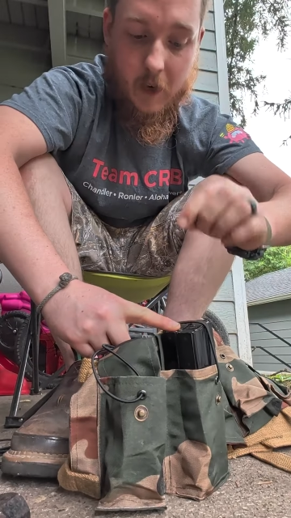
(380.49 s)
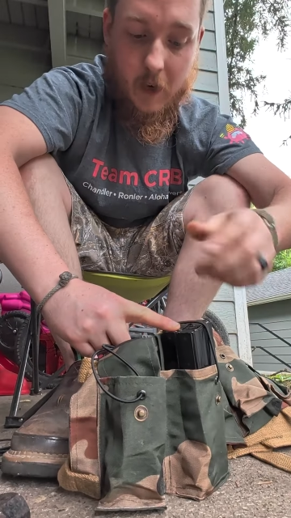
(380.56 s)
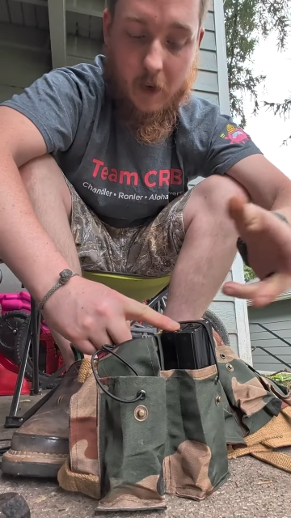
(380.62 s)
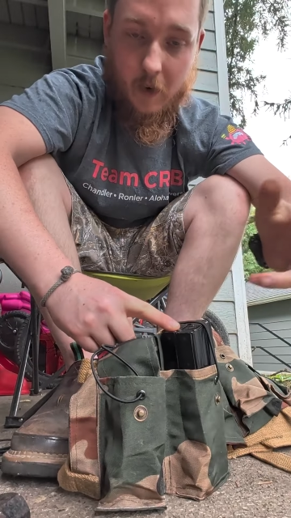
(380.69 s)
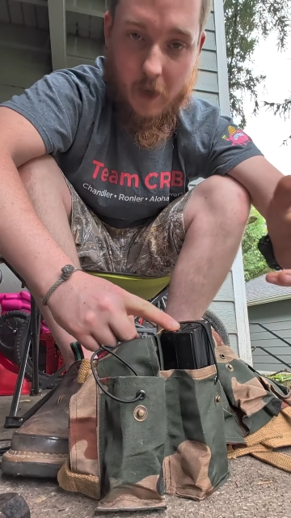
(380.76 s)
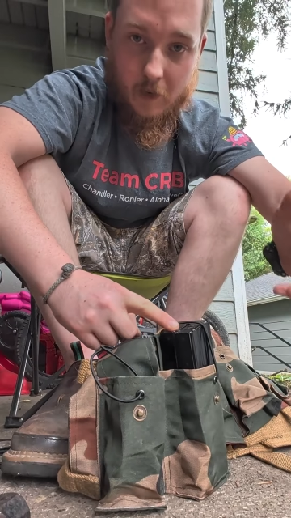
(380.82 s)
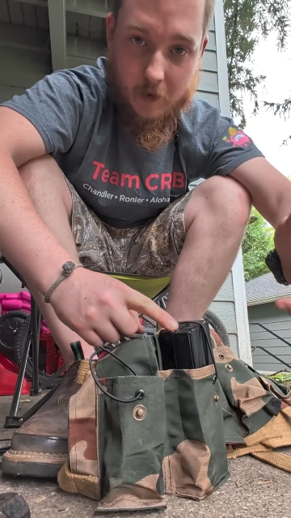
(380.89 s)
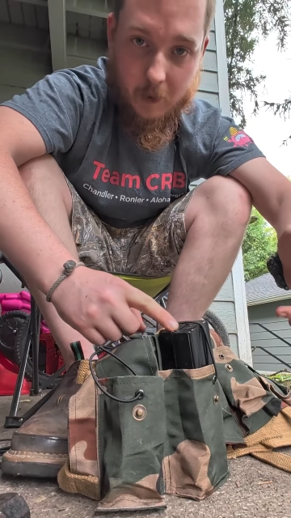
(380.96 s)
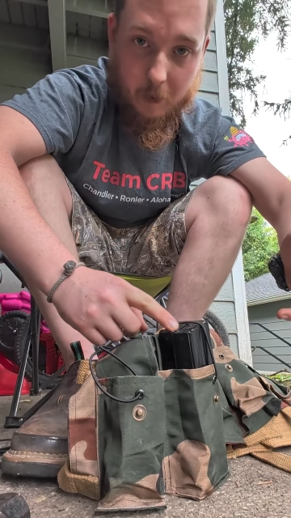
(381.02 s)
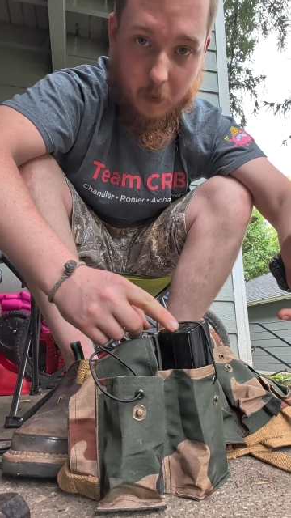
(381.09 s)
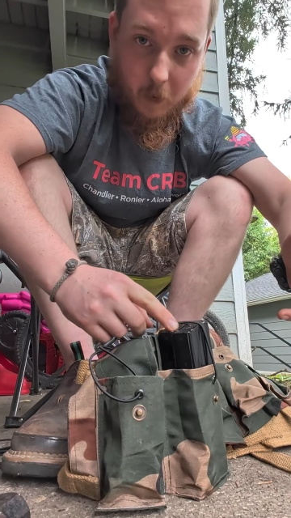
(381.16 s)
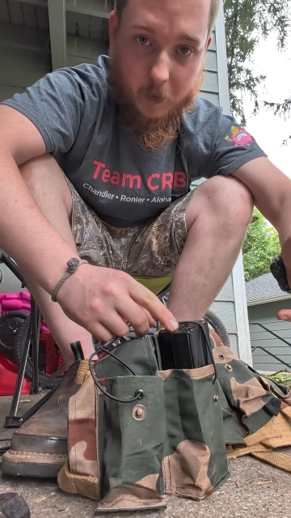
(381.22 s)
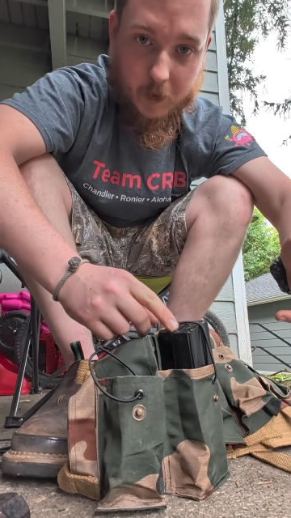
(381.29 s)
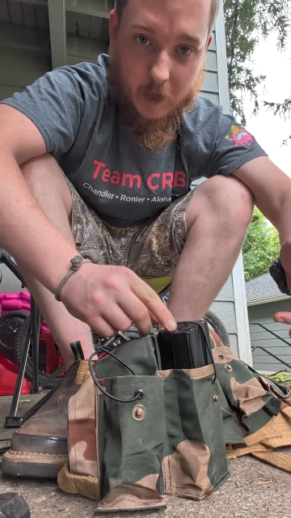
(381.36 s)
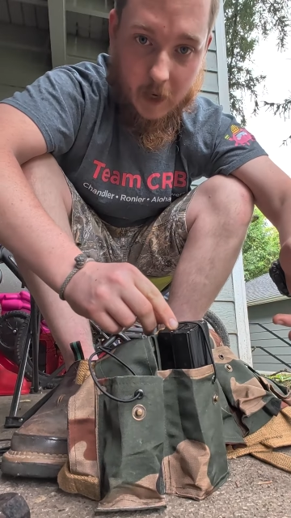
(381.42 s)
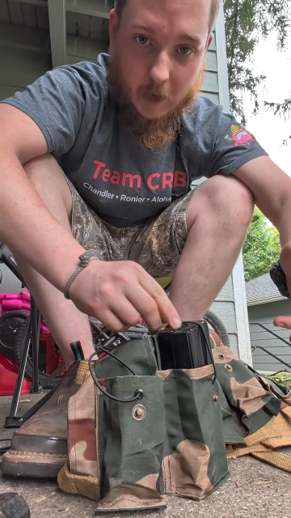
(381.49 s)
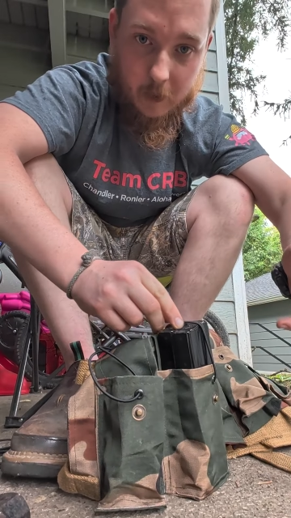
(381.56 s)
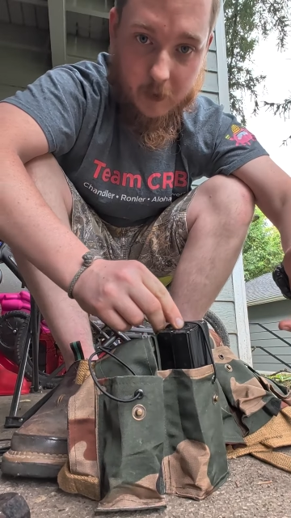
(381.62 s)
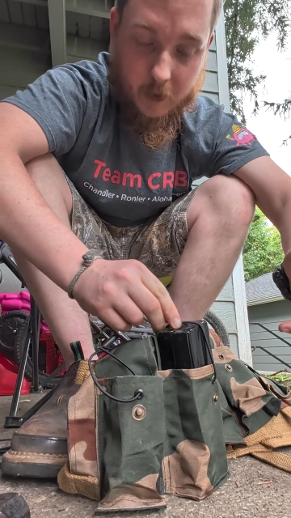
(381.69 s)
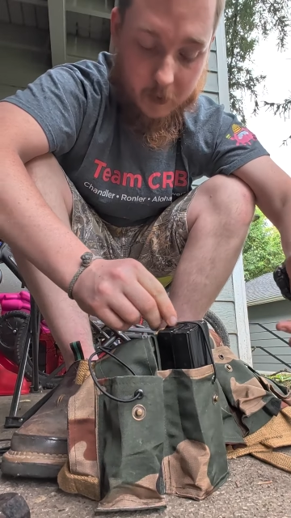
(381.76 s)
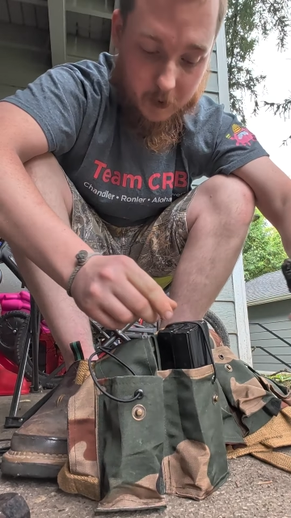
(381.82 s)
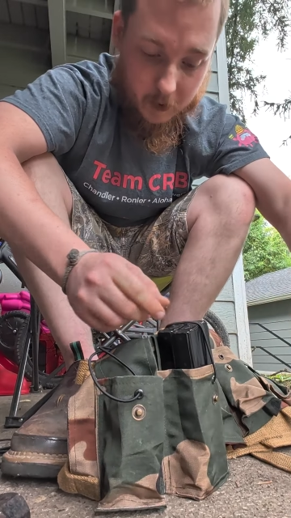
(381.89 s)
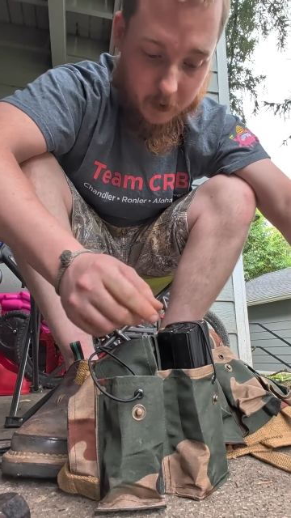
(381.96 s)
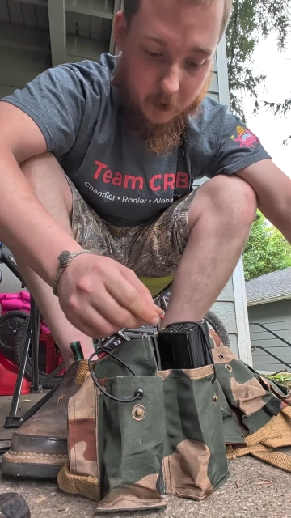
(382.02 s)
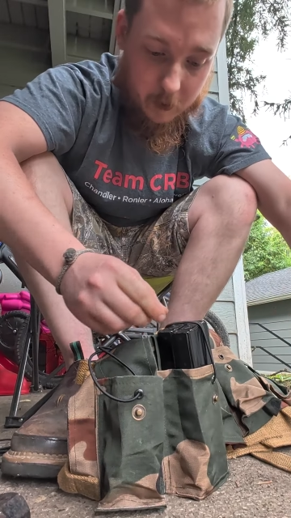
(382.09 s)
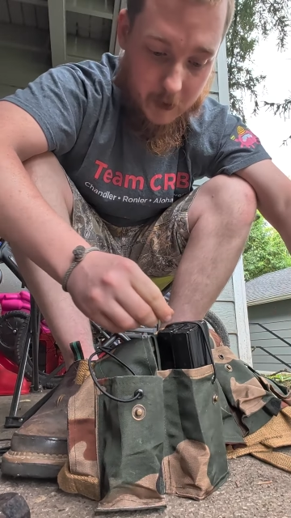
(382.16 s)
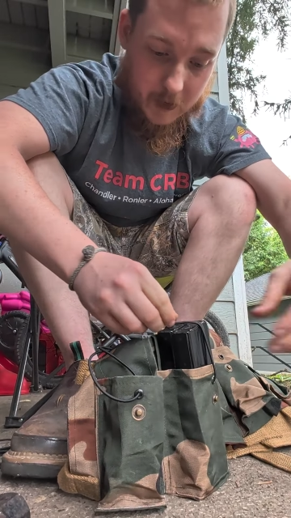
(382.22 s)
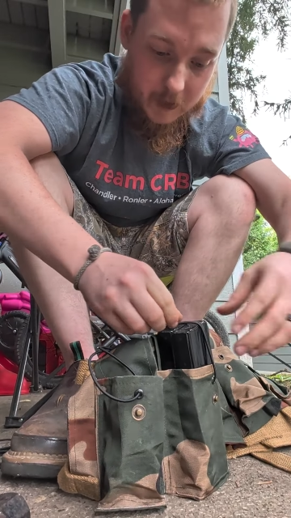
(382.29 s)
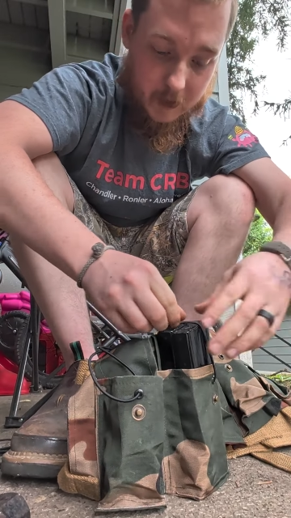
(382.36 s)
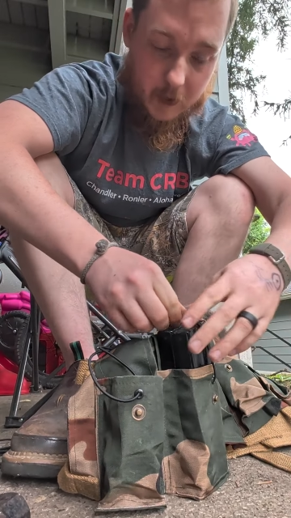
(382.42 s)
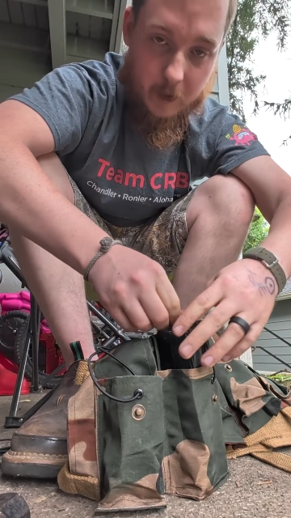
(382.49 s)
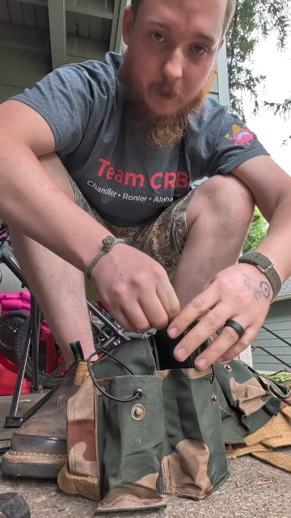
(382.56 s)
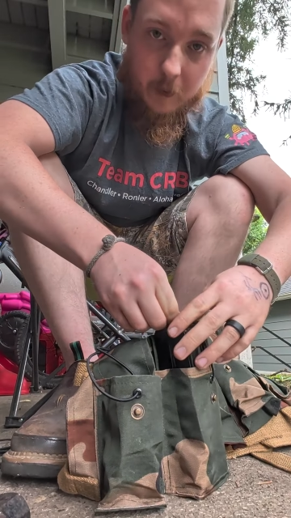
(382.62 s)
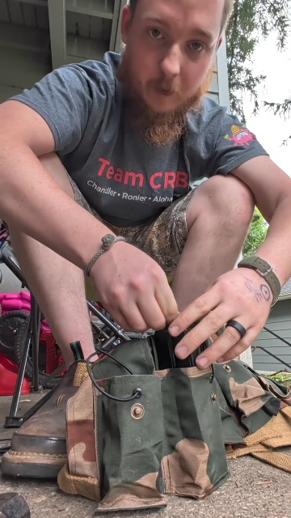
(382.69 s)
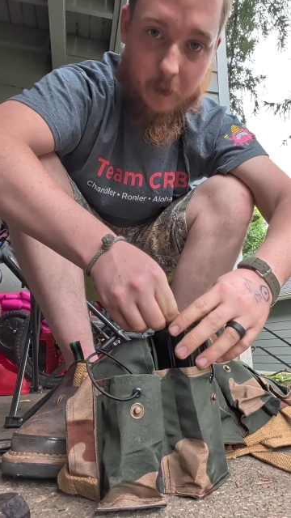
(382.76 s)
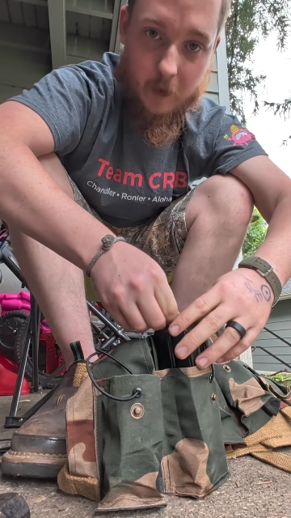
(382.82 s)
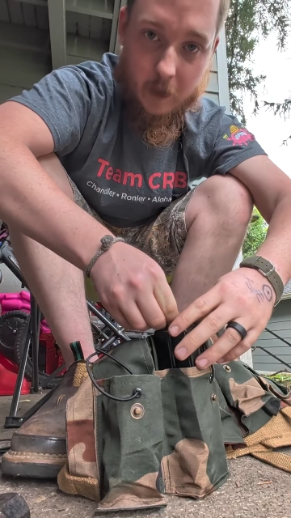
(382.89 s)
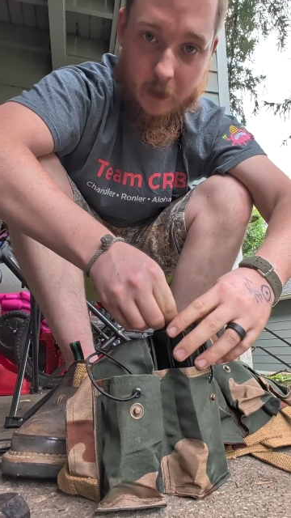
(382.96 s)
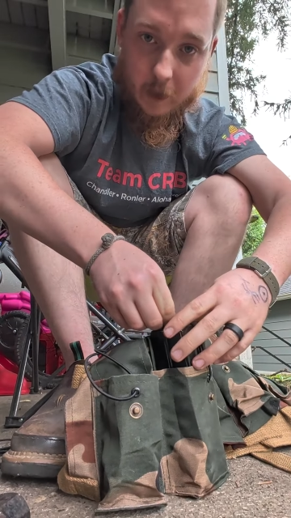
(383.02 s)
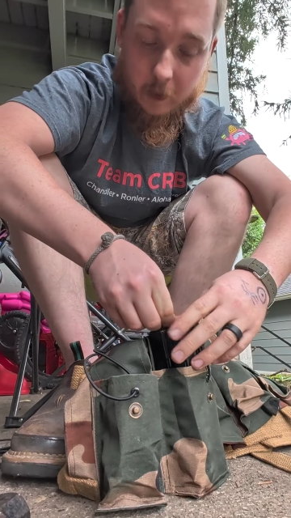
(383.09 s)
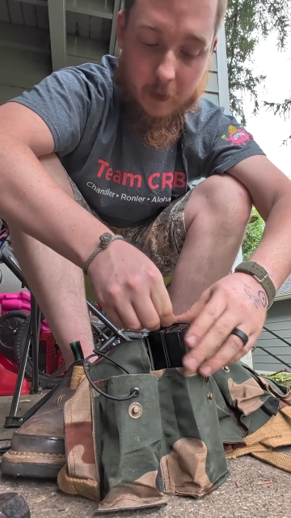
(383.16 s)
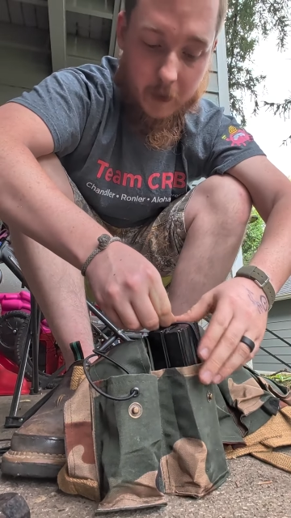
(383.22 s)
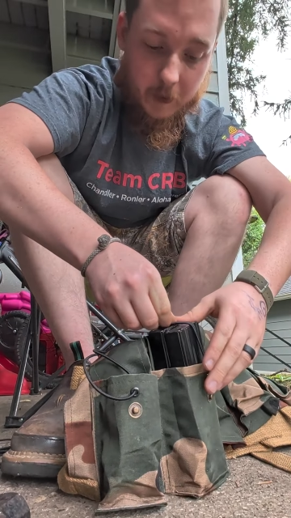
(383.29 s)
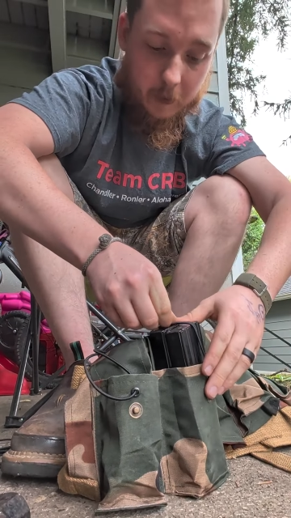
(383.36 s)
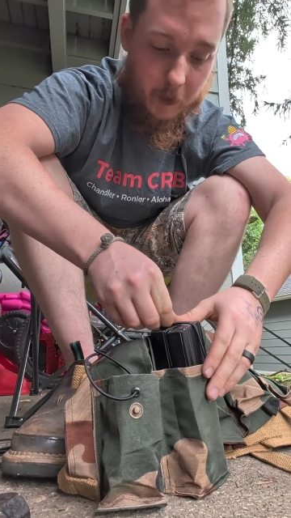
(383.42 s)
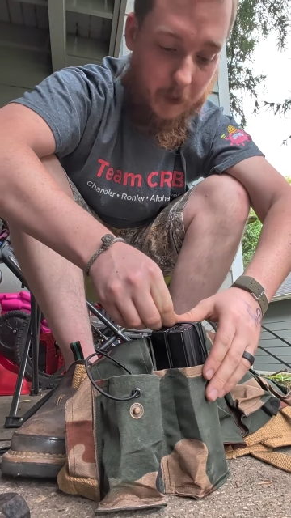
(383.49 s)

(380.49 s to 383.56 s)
I don't have any pull tabs. I'm gonna go make some in a little bit,